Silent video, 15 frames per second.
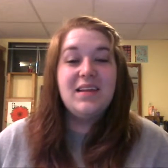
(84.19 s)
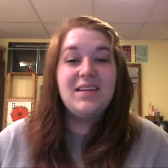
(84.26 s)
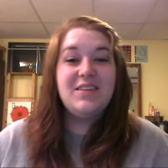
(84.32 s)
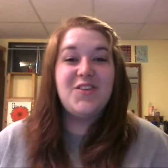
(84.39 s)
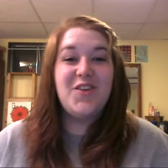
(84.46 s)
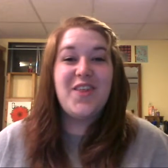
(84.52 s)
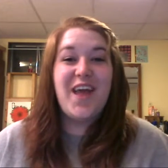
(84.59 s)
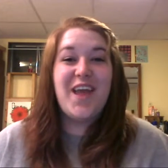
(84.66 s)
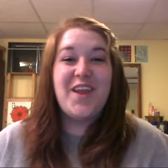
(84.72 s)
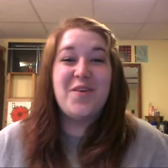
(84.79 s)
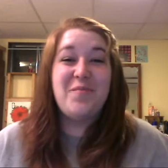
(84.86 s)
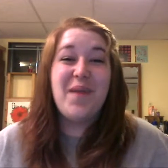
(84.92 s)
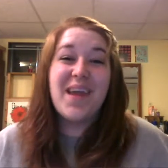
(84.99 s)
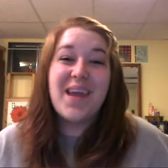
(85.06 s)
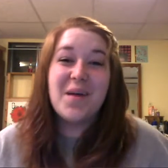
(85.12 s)
so that your
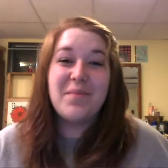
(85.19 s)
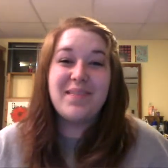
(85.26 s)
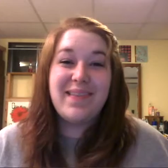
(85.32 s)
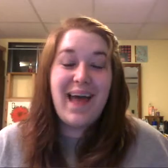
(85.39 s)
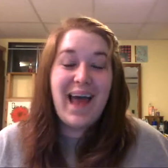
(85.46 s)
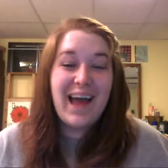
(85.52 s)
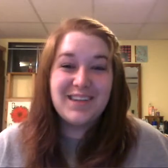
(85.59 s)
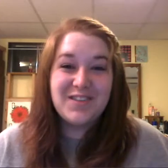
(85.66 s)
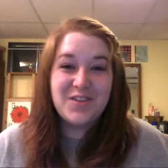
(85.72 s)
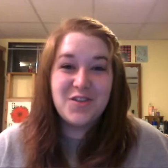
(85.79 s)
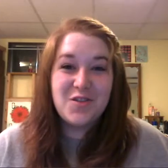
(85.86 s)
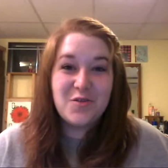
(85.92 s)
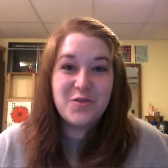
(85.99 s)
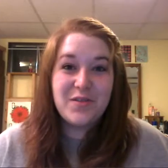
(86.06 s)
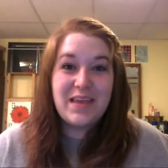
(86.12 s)
makeup lasts
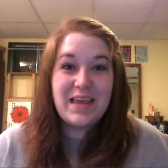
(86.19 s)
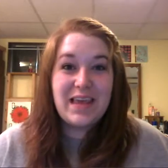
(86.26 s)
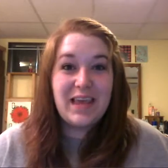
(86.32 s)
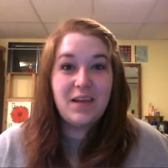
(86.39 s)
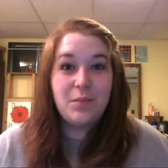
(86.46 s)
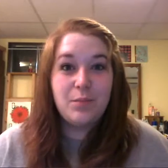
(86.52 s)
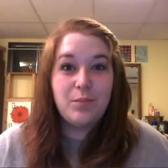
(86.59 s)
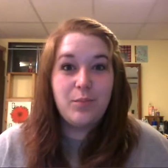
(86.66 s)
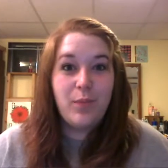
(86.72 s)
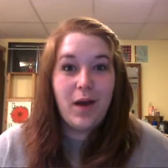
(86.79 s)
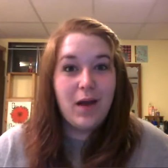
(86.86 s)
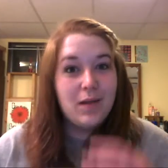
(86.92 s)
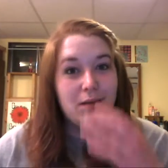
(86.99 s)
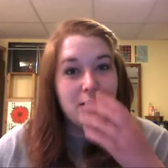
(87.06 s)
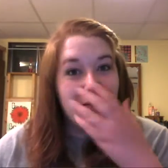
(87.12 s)
through the heat
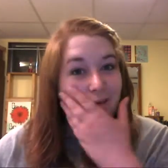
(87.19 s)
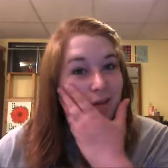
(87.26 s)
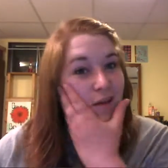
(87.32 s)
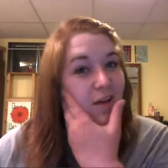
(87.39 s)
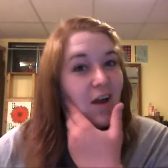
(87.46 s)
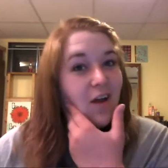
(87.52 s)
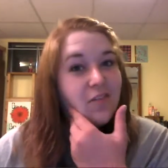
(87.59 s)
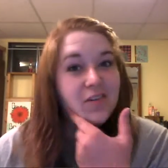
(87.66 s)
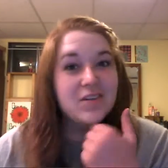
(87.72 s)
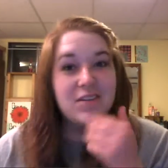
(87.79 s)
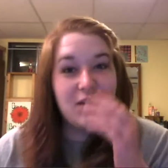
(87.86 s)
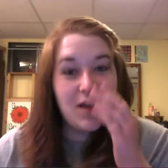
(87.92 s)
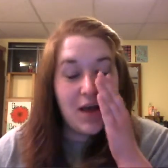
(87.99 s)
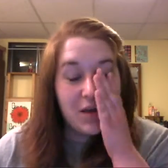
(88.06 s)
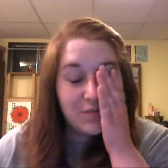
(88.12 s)
but
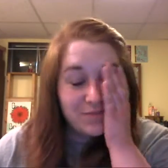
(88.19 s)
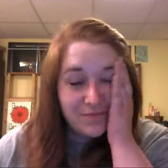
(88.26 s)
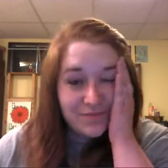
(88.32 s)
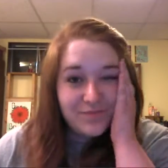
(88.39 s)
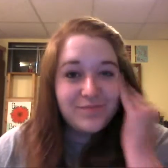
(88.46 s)
covers up